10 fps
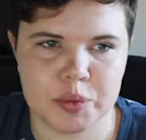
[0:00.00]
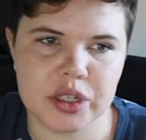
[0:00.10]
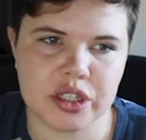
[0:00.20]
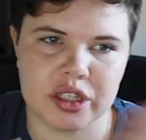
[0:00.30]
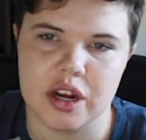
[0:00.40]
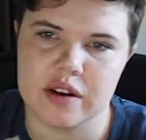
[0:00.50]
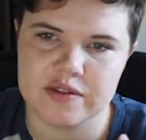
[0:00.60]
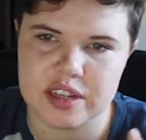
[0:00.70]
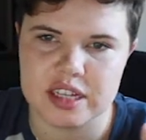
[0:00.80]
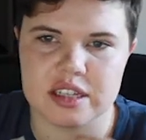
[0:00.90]
position
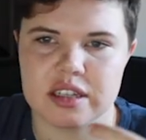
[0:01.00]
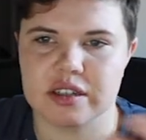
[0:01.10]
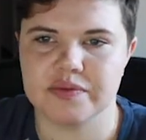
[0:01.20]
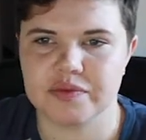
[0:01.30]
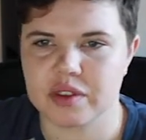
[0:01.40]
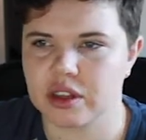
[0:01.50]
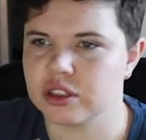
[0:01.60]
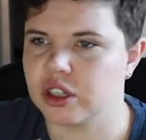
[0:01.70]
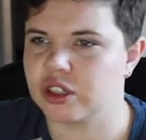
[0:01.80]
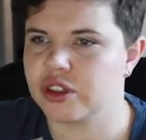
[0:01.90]
of this
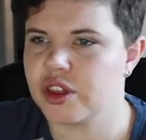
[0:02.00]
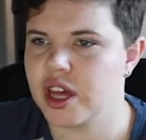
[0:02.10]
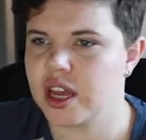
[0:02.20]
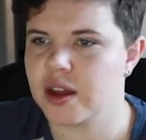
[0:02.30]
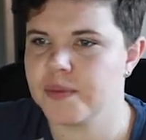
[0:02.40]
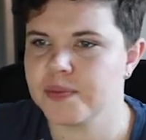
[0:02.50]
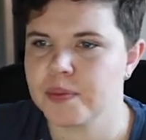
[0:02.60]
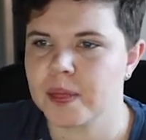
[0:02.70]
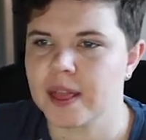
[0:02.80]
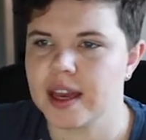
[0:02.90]
such thing
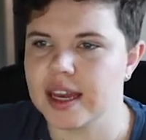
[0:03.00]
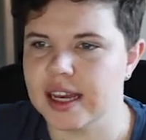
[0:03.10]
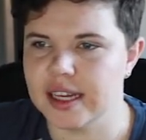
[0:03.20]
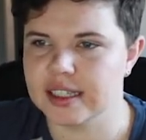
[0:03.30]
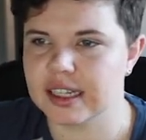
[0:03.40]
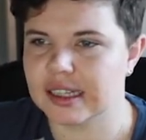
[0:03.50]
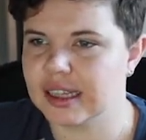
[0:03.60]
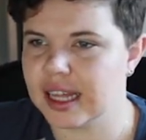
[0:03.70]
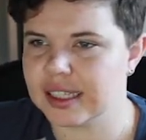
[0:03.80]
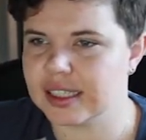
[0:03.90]
is
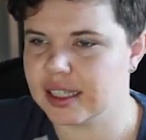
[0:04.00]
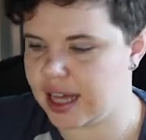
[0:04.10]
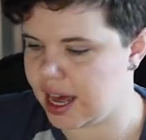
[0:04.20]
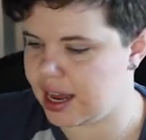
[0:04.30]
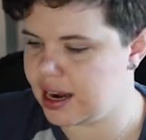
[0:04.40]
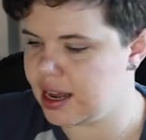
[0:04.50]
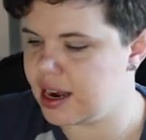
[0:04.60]
less than